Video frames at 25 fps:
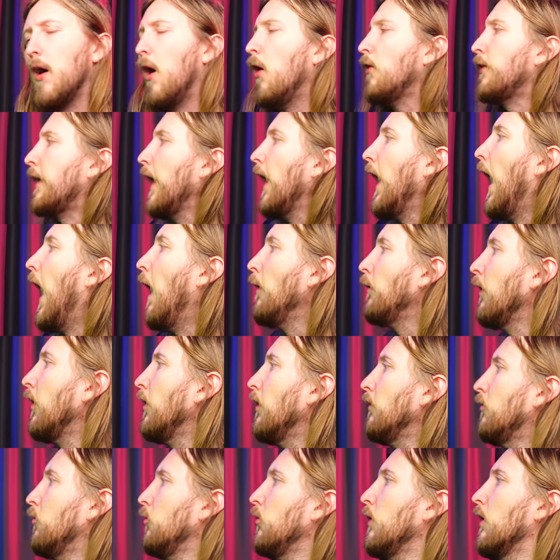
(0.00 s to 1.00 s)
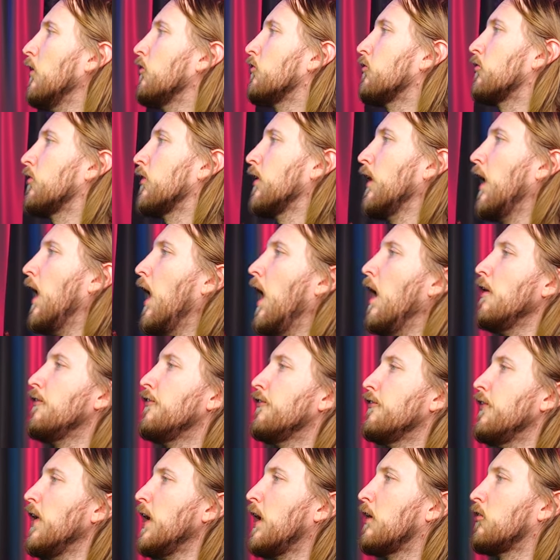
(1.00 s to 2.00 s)
Okay, I'm gonna do this. I
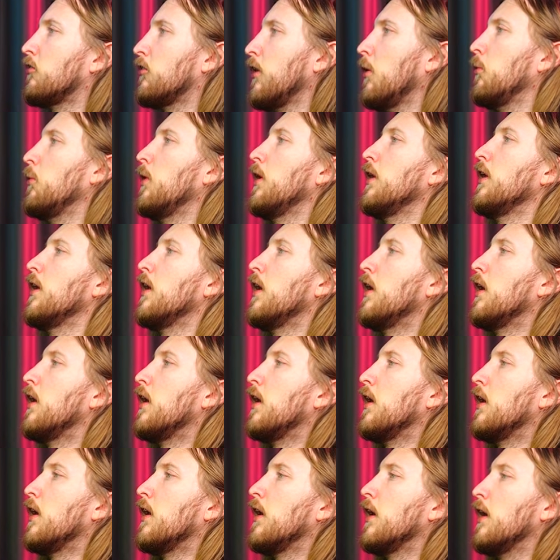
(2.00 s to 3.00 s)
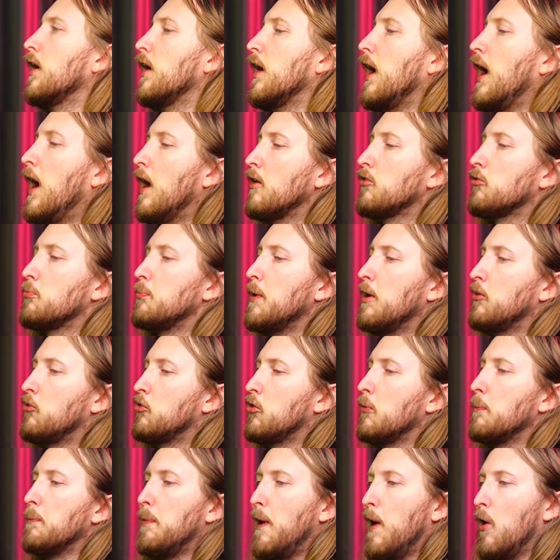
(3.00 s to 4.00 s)
think someone has
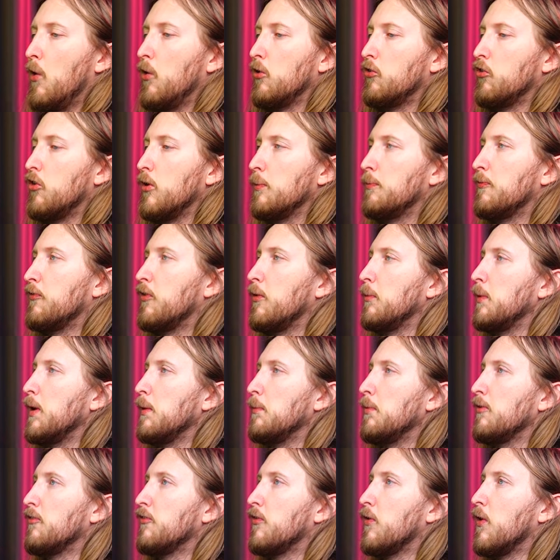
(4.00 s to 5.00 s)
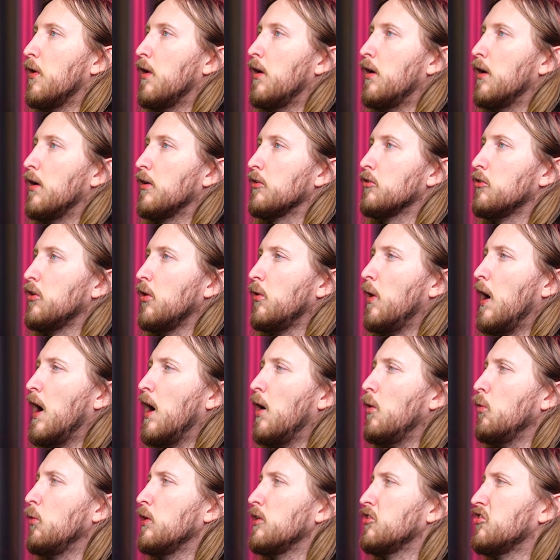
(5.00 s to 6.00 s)
mentioned Power Trip for me before, so
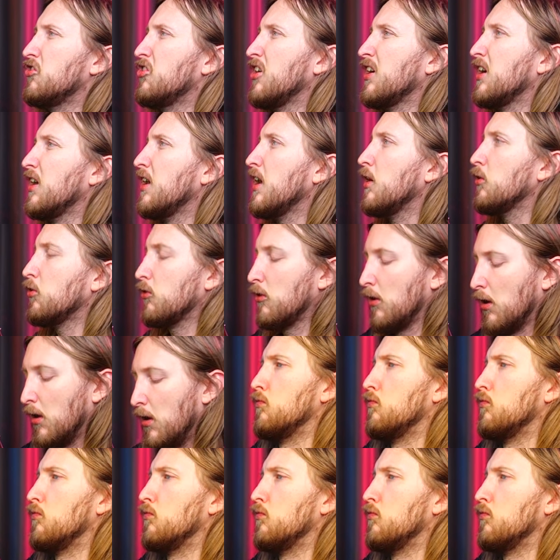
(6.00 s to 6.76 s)
I will check it out.